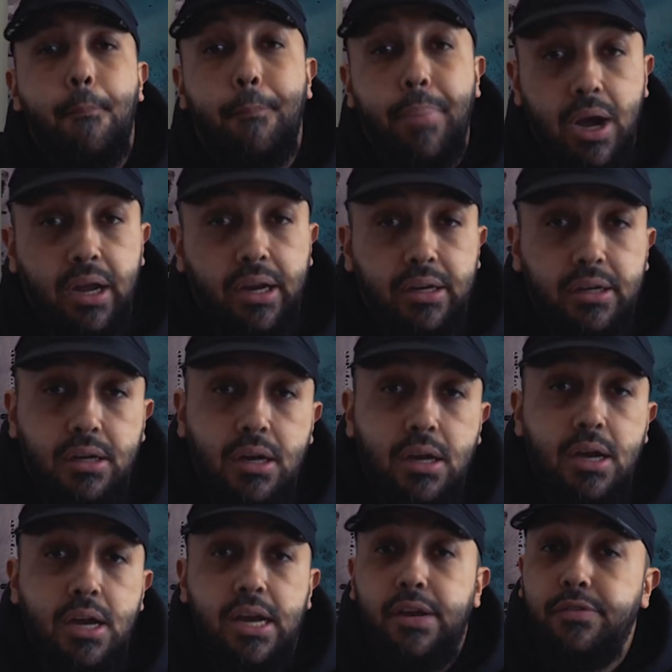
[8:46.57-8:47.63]
But
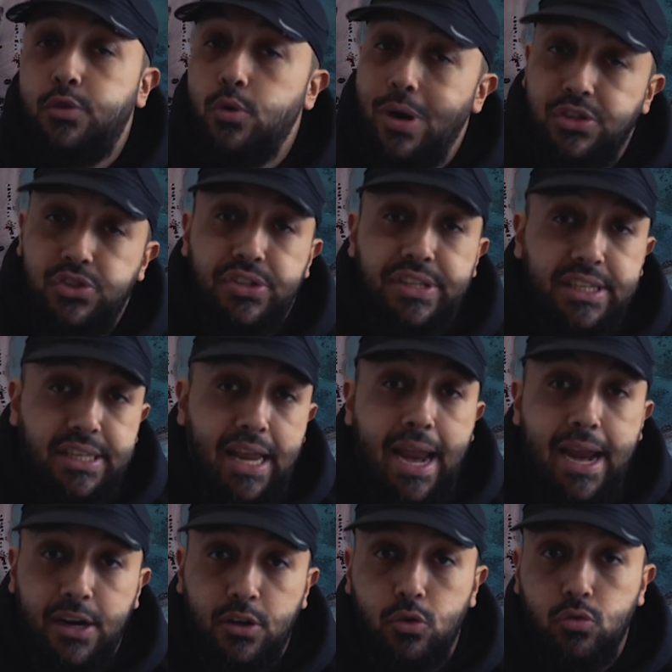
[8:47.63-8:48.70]
if you actually get the
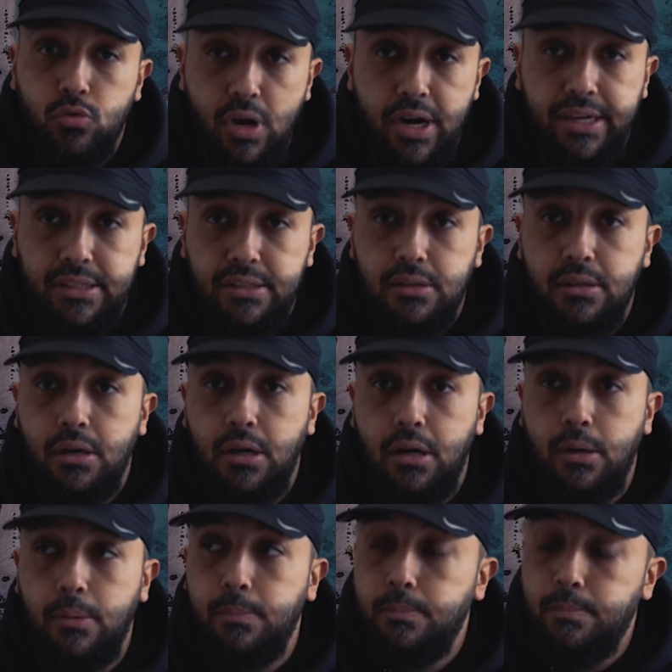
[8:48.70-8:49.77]
angle right,
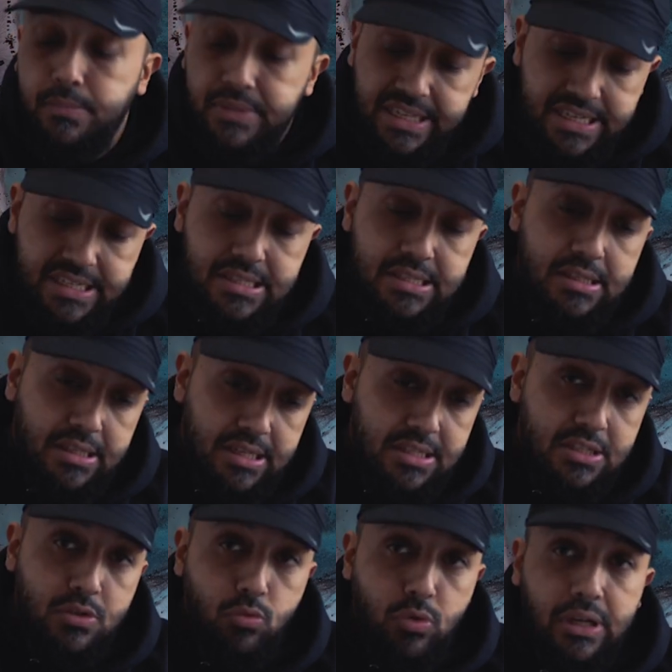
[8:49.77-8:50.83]

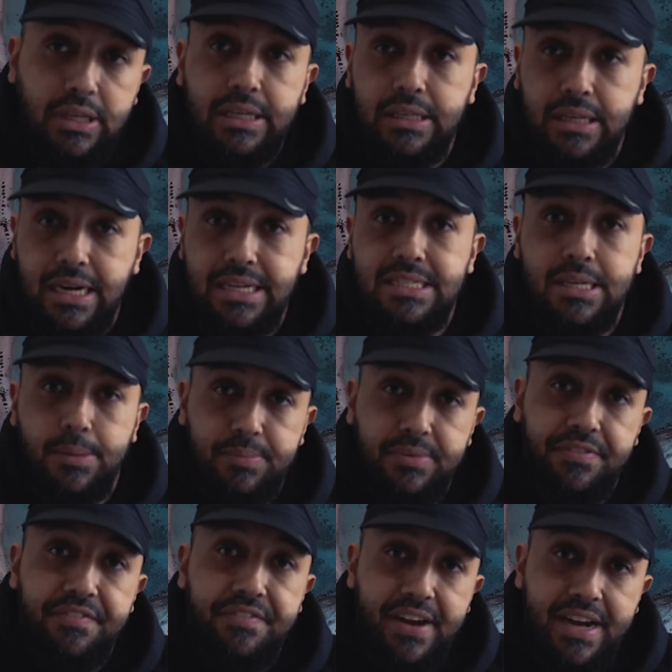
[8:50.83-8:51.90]
this really lights up the
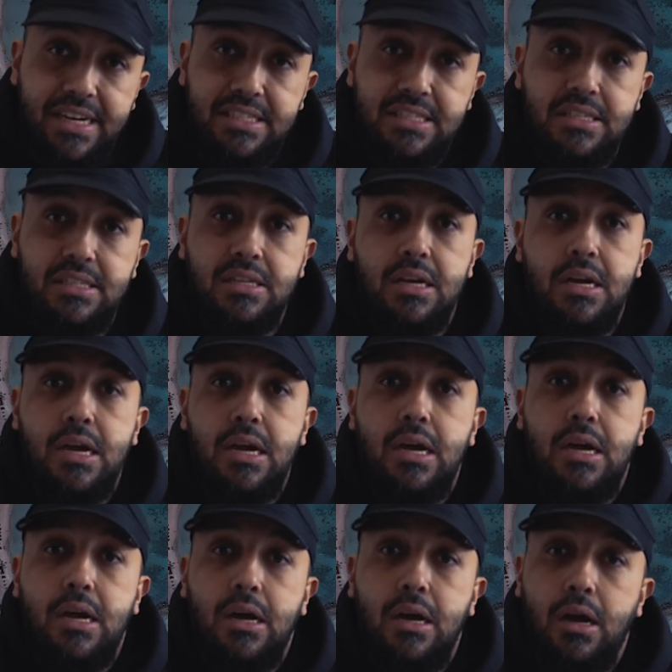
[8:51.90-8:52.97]
face
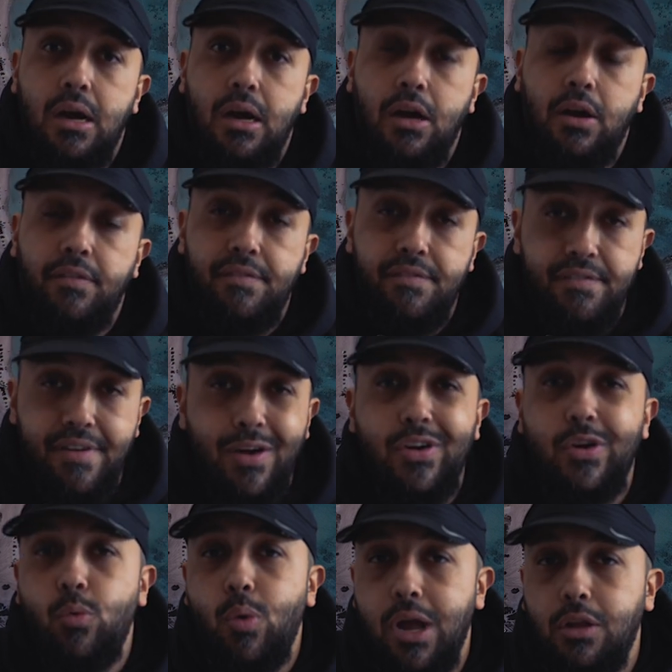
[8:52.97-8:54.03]

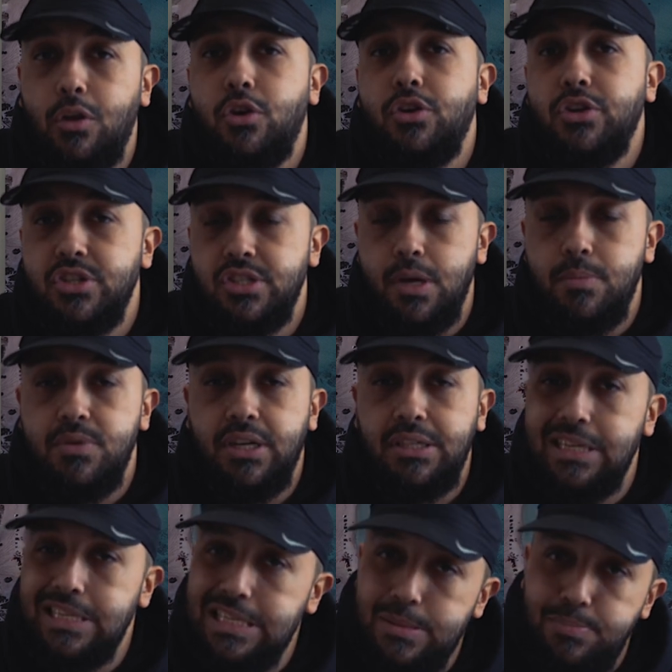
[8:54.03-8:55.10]
very well on your subject,
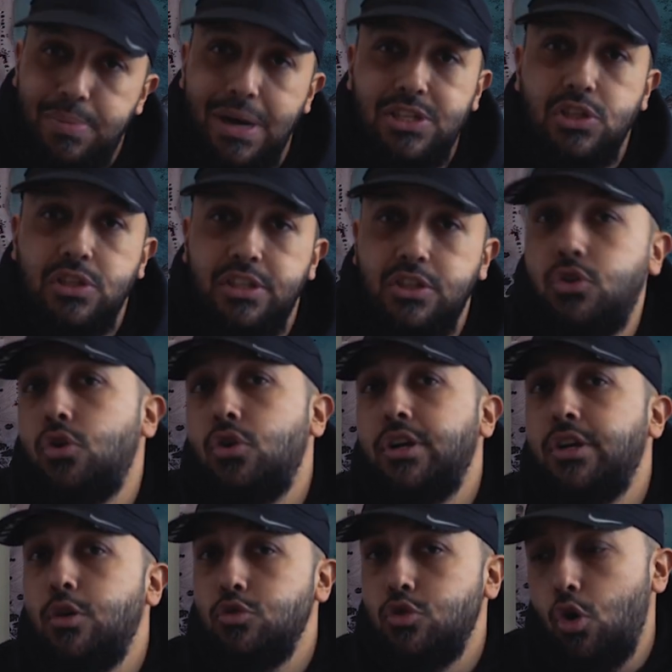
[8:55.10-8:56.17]
especially
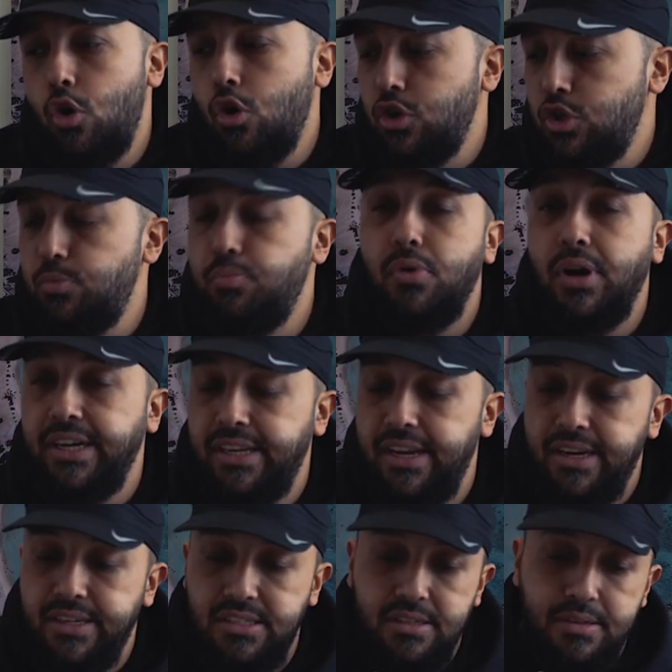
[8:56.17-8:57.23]
during those harsh bright
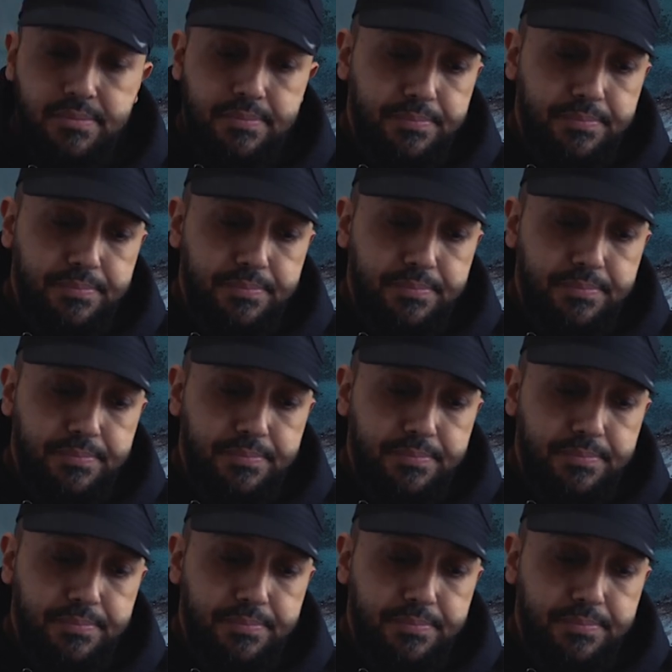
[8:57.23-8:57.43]
days.